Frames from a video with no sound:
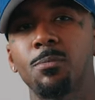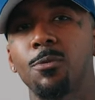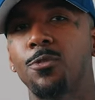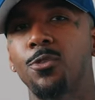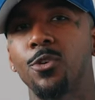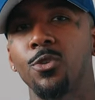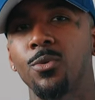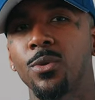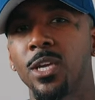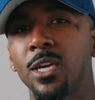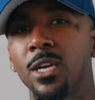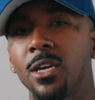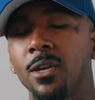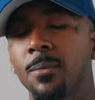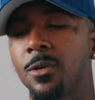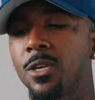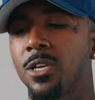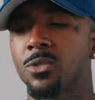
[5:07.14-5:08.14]
before you get
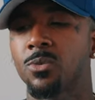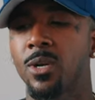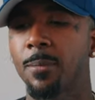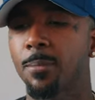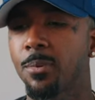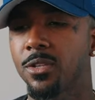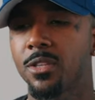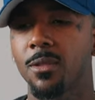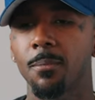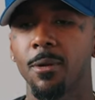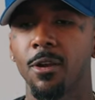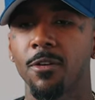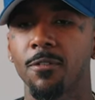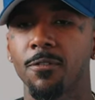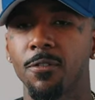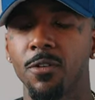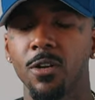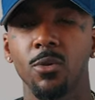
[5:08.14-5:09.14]
here because when I put the mirror
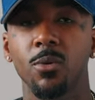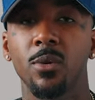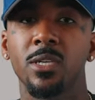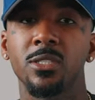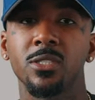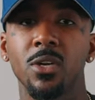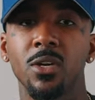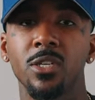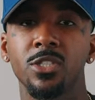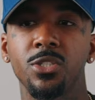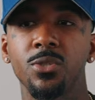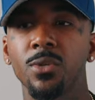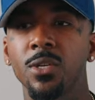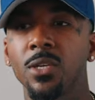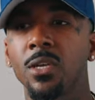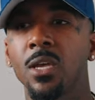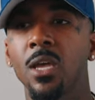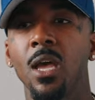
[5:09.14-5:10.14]
in front of you and I start
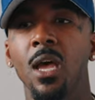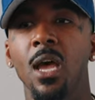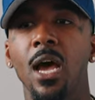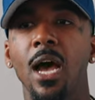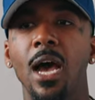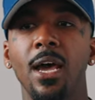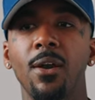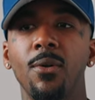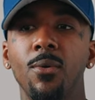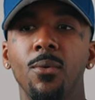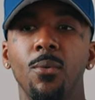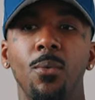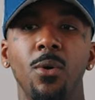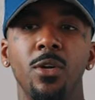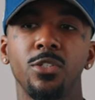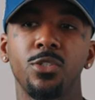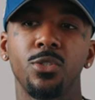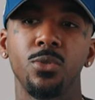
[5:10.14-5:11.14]
shooting, I don't
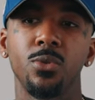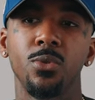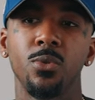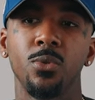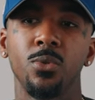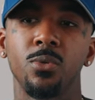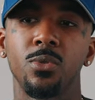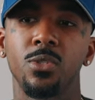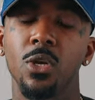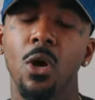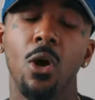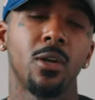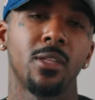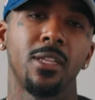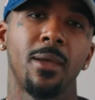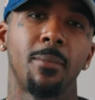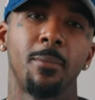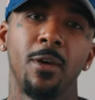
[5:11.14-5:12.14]
want to
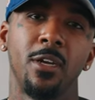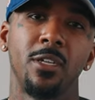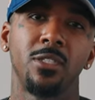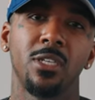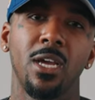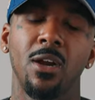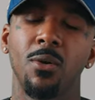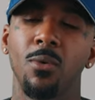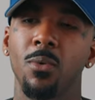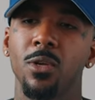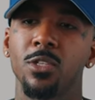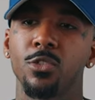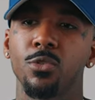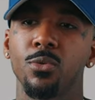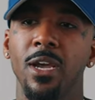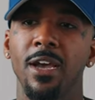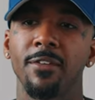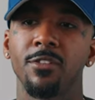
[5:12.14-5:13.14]
talk that much. I don't want
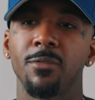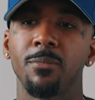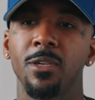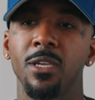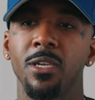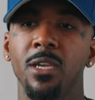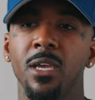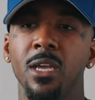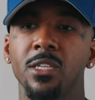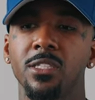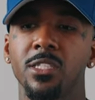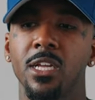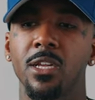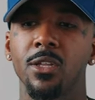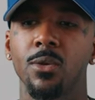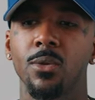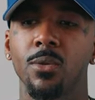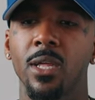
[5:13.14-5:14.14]
to have to be
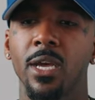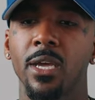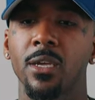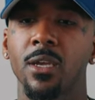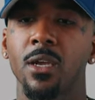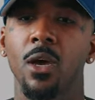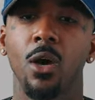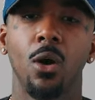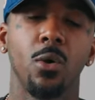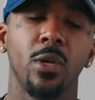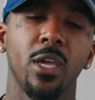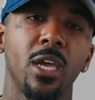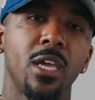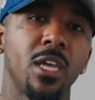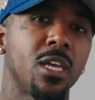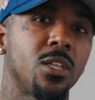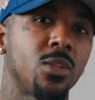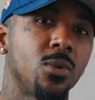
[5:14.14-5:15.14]
telling you like,
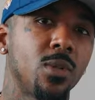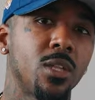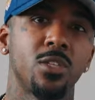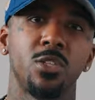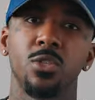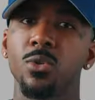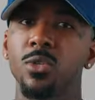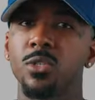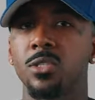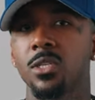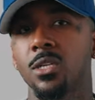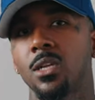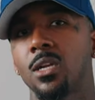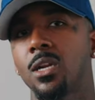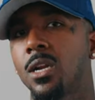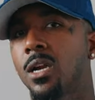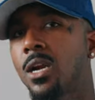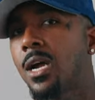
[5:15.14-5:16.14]
okay, yeah, do this, do this, da da
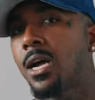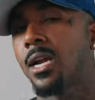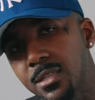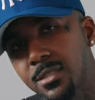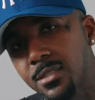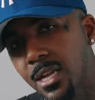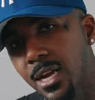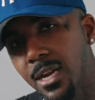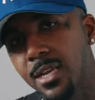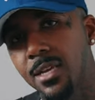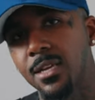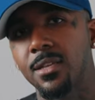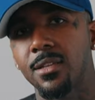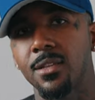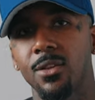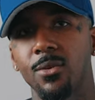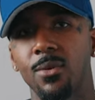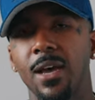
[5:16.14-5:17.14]
da da. It's not it.
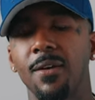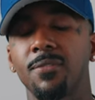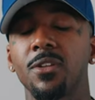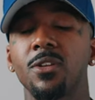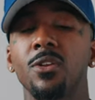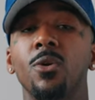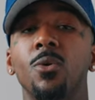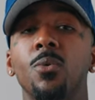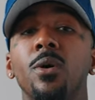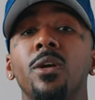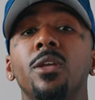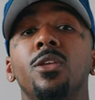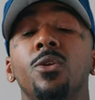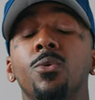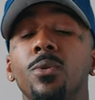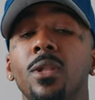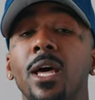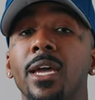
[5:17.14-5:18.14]
You have to know what
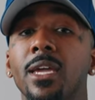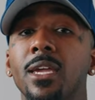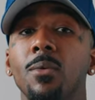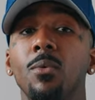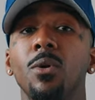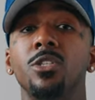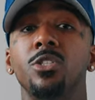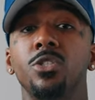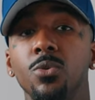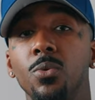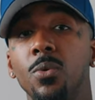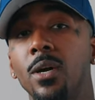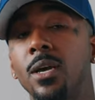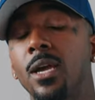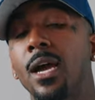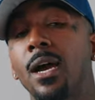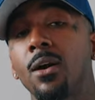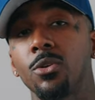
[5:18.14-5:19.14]
you like and what you
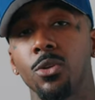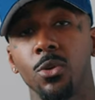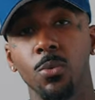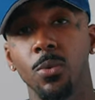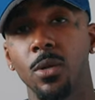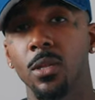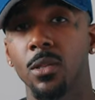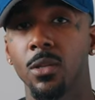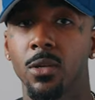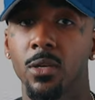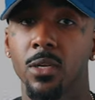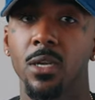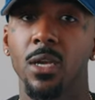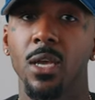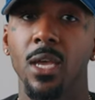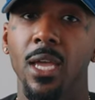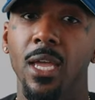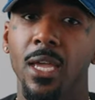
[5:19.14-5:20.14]
want and how you want to look
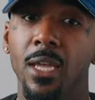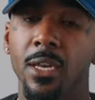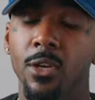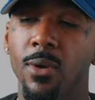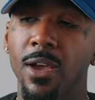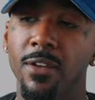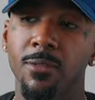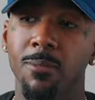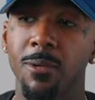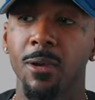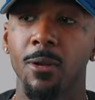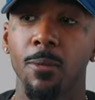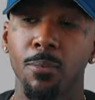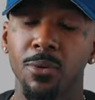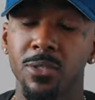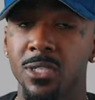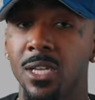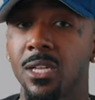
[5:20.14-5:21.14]
and you have to be able to
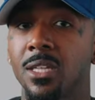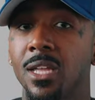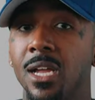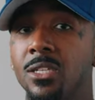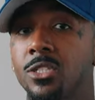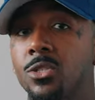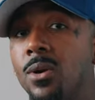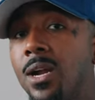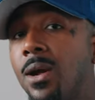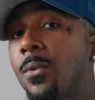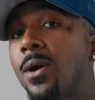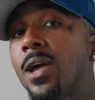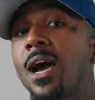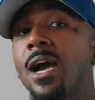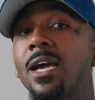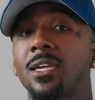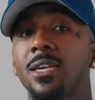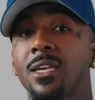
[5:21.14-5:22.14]
present that so that way
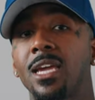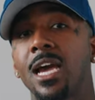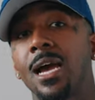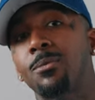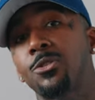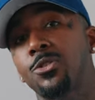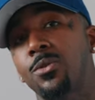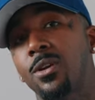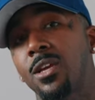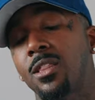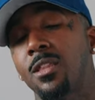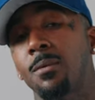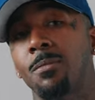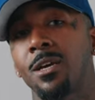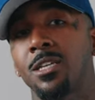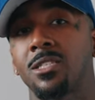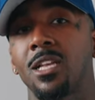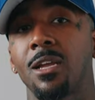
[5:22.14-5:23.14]
I can capture it in the
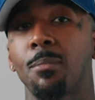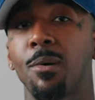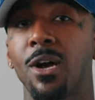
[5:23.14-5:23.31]
best light